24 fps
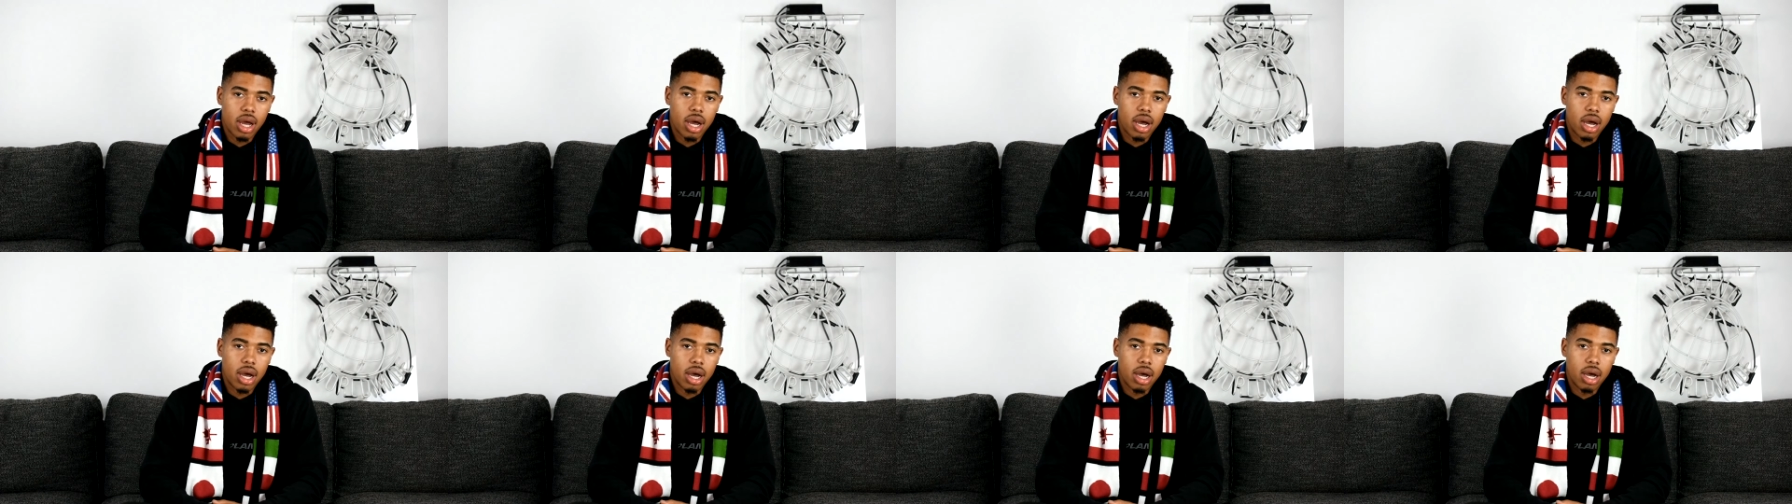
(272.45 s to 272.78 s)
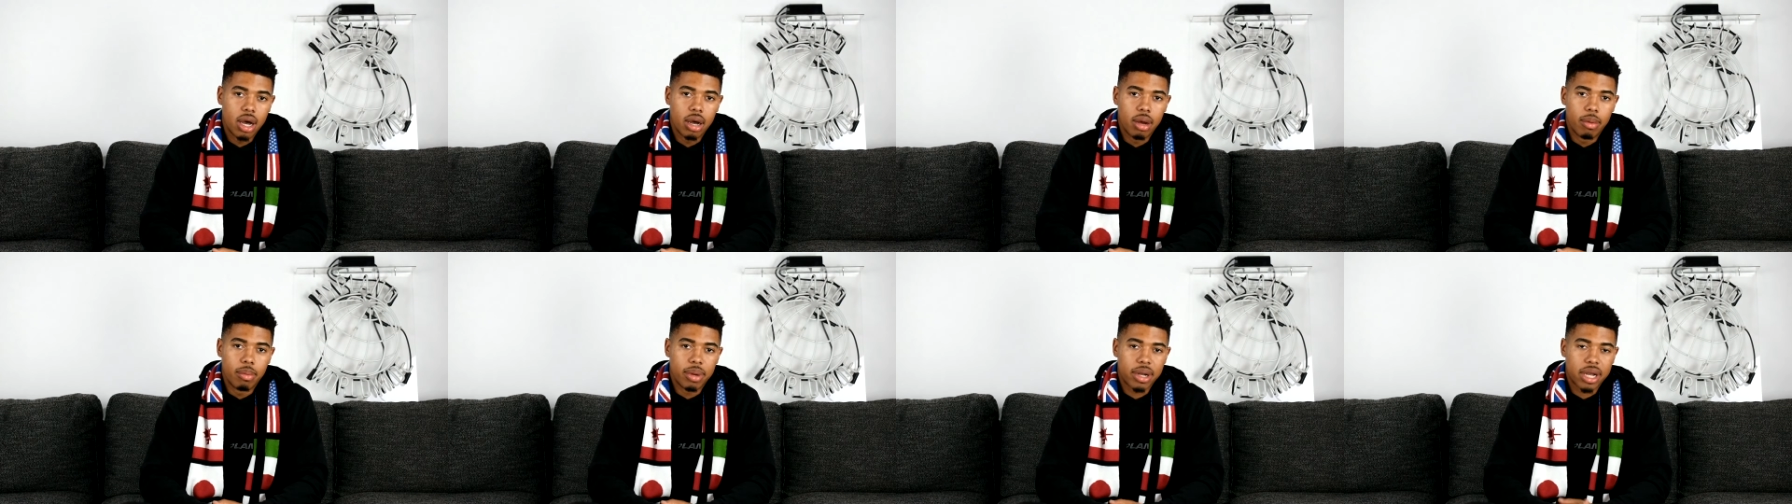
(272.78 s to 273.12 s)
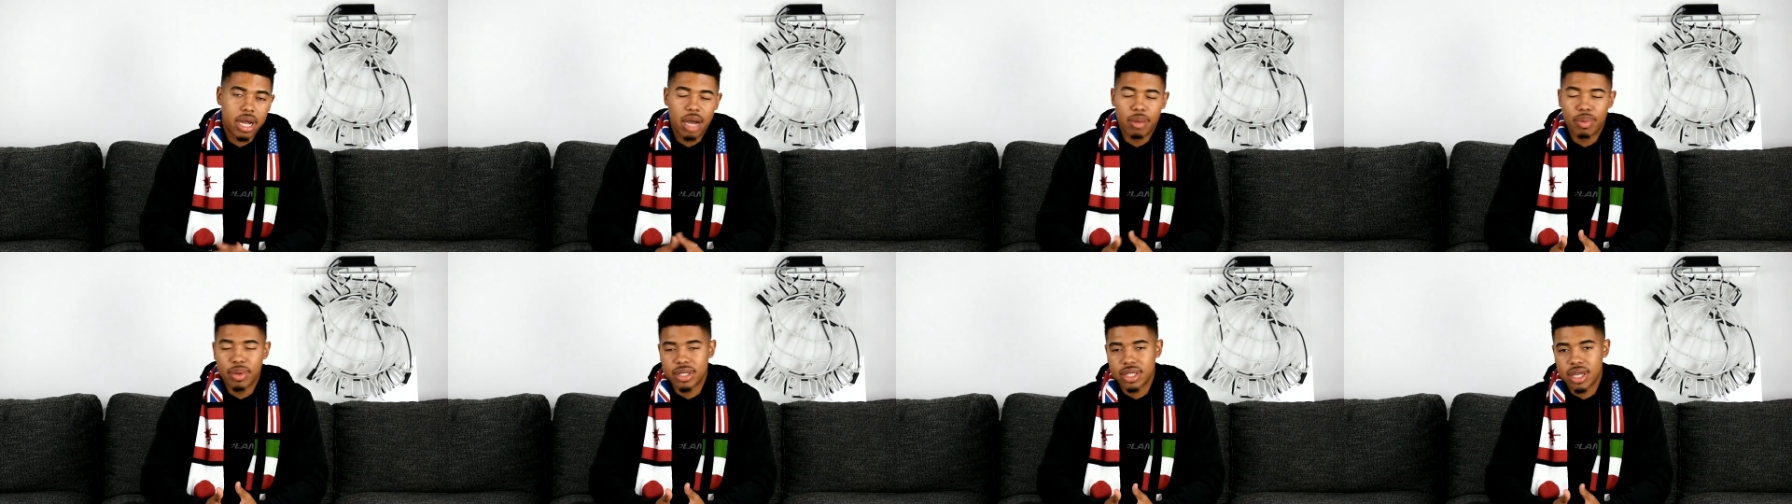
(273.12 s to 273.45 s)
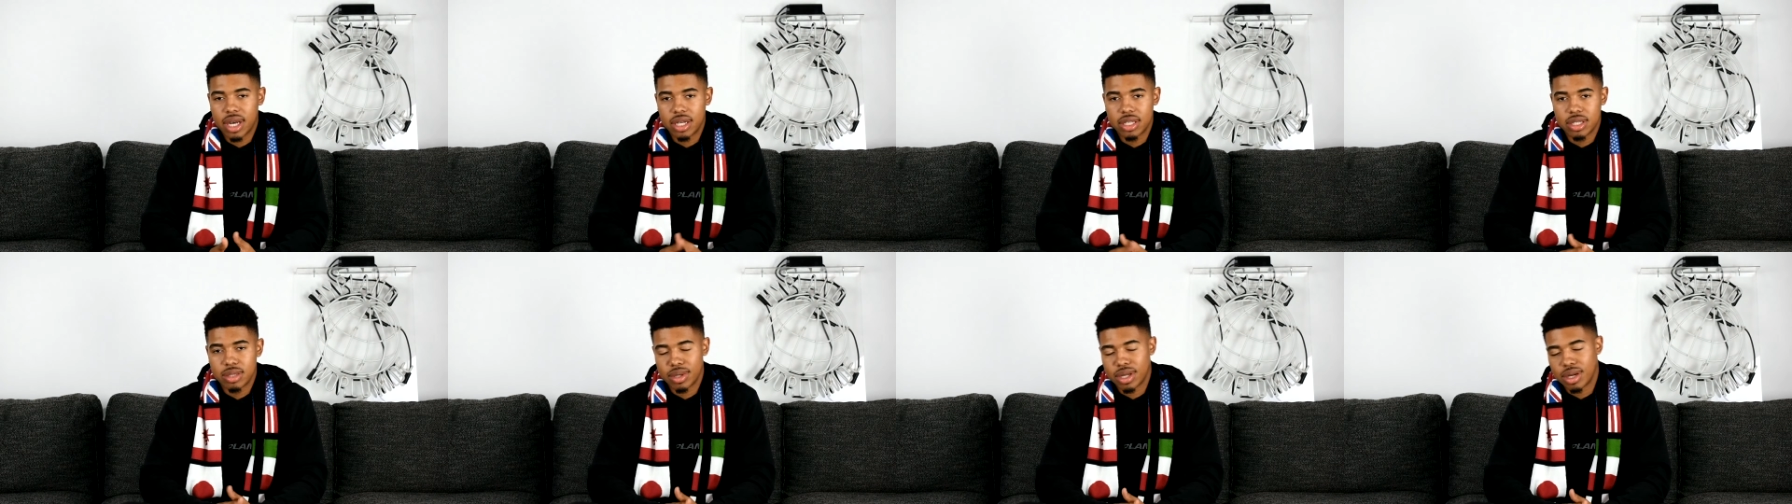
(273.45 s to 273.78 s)
But
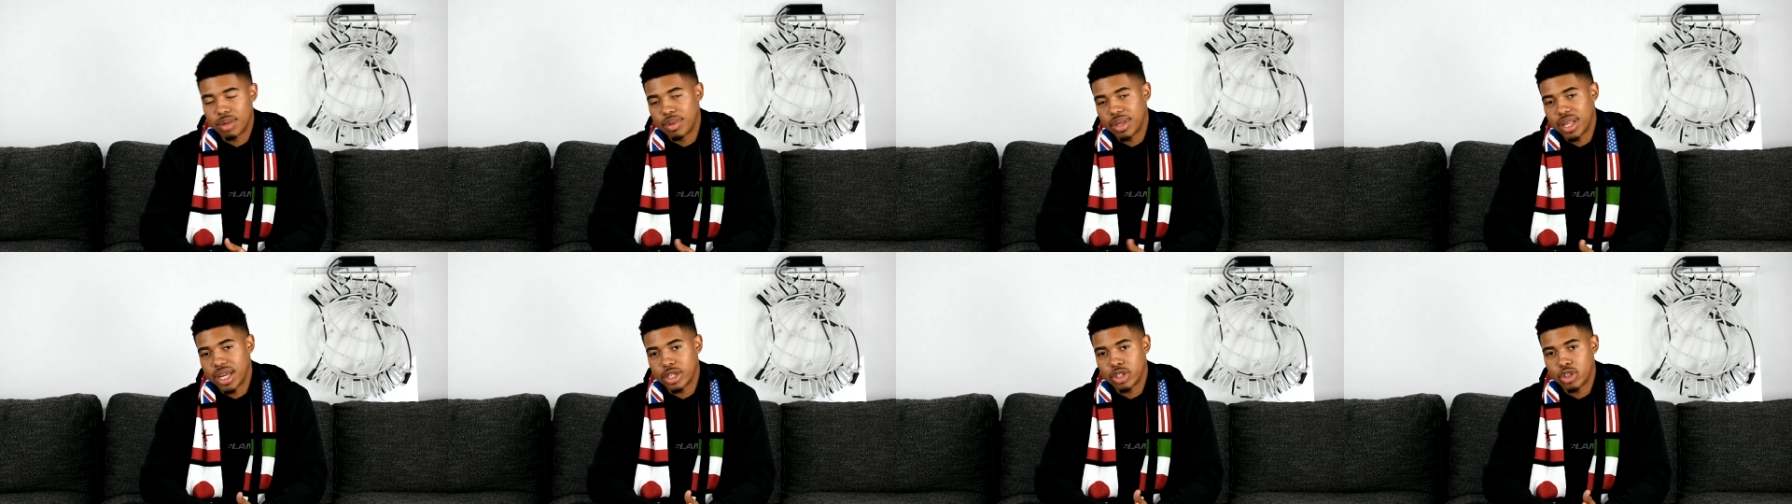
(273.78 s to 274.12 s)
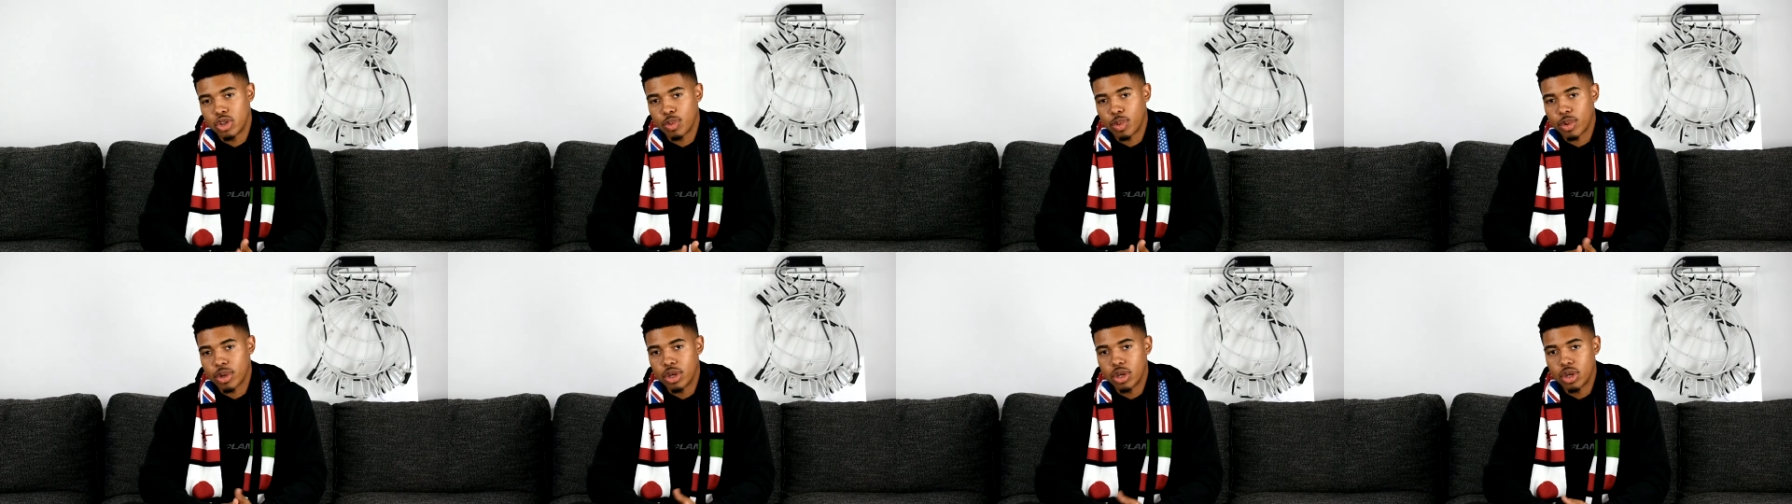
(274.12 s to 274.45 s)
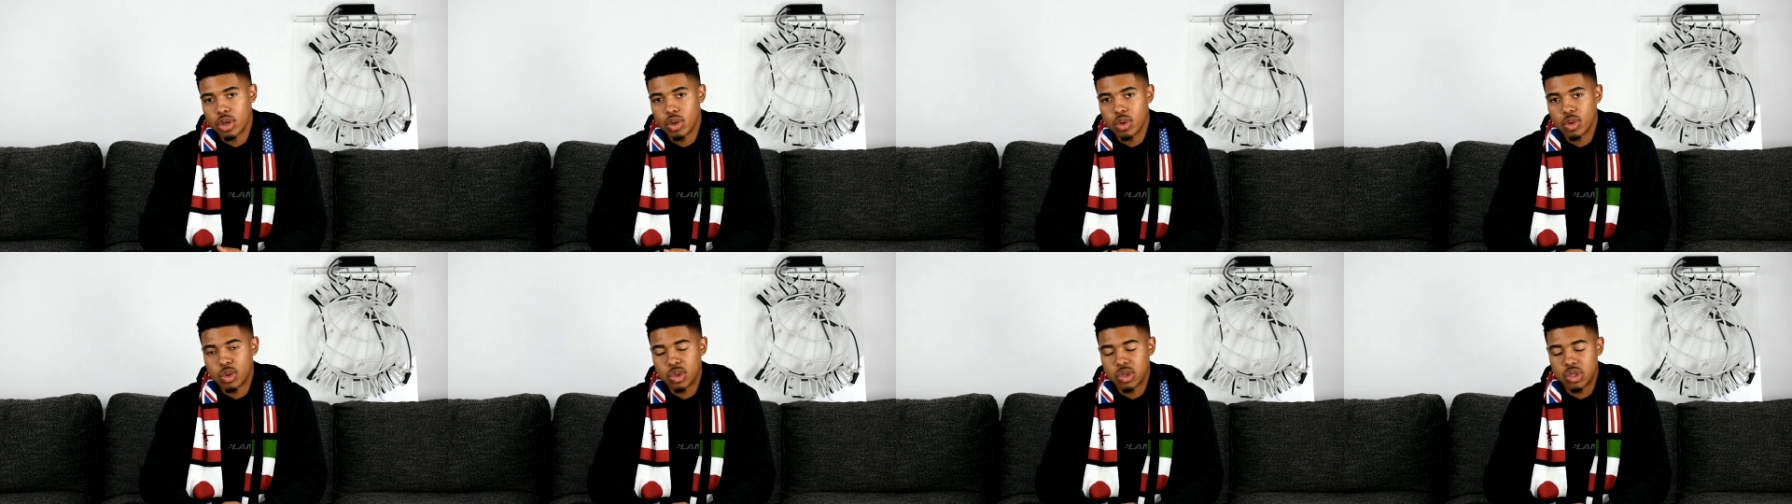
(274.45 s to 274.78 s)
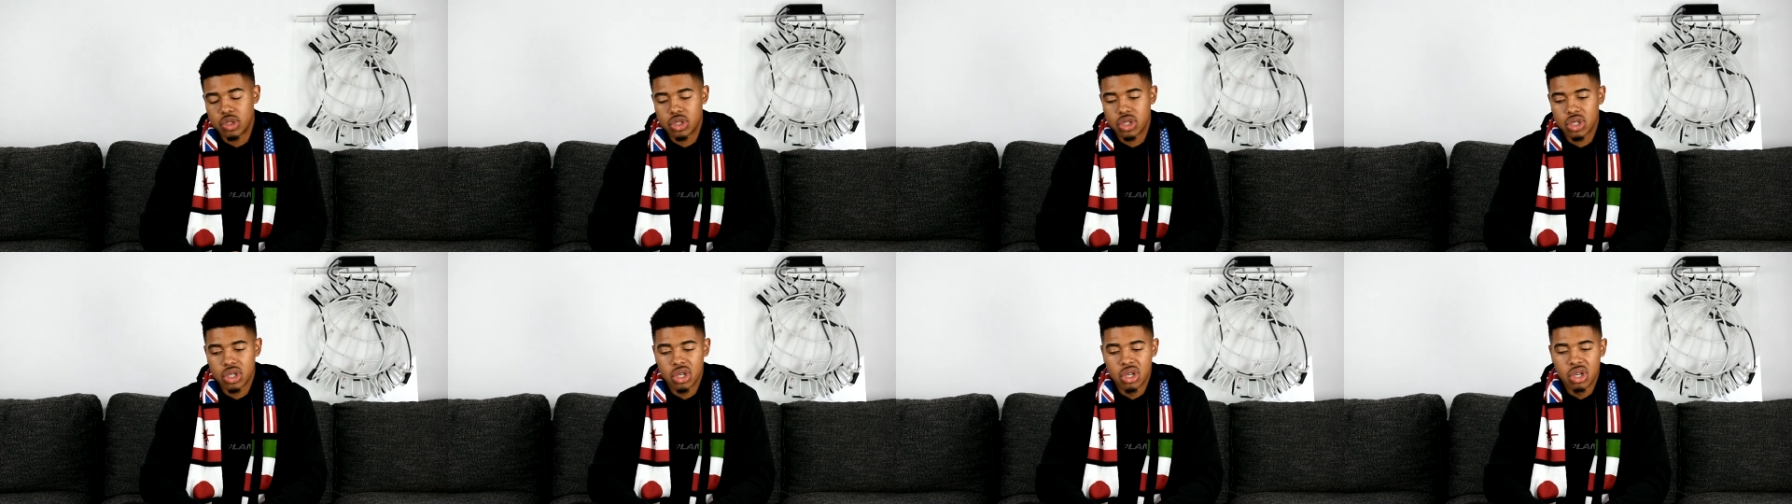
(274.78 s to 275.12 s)
ComplexCon is going to be like super
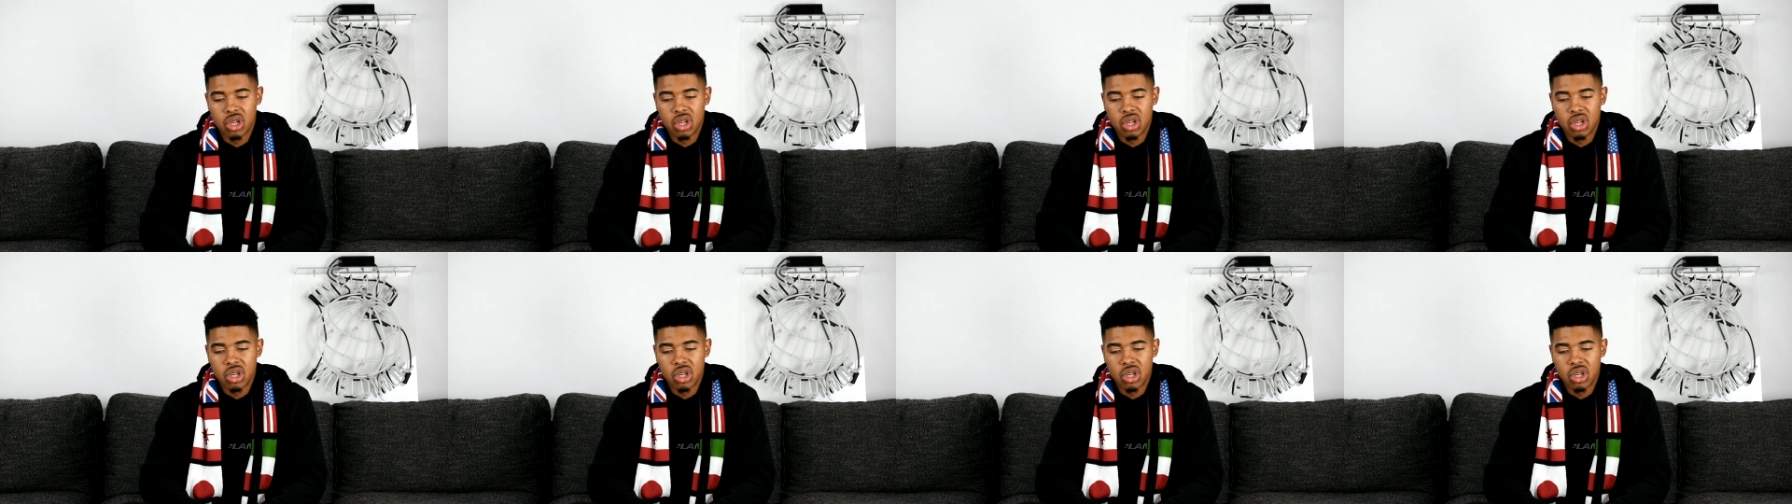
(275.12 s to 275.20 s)
huge